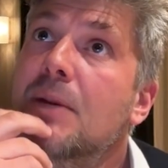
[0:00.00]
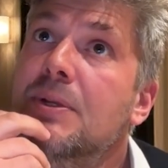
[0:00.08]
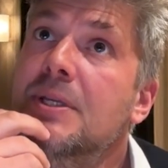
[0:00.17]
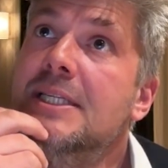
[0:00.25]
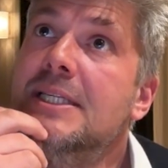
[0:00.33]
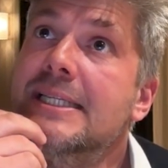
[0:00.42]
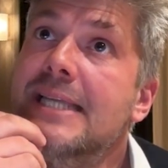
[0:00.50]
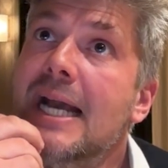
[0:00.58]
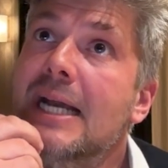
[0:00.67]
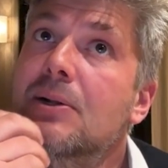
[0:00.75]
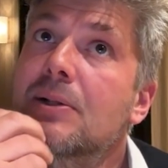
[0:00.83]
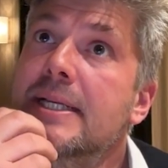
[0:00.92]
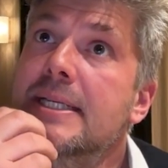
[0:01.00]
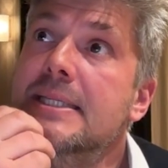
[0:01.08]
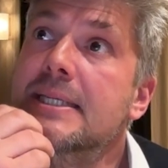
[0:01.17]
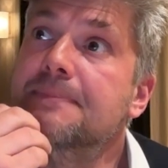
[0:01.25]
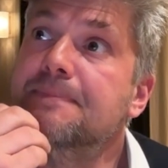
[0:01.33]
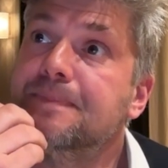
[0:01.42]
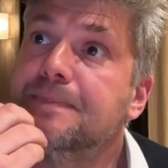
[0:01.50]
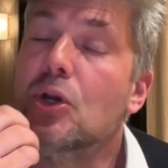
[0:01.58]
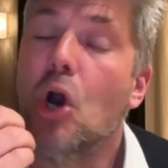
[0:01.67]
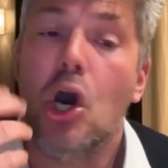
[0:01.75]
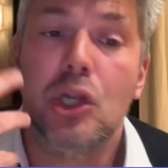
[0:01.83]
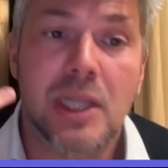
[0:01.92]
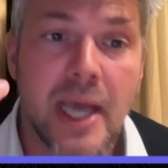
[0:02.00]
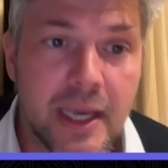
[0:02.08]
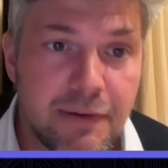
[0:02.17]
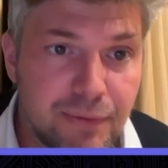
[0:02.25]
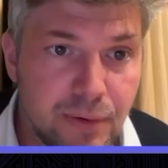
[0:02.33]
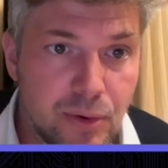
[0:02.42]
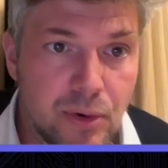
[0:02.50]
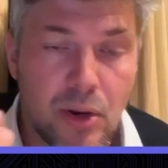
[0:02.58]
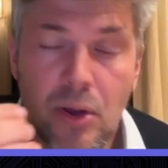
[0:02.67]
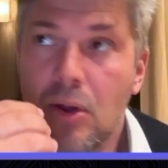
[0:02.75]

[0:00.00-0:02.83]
we need to tackle is, unlike for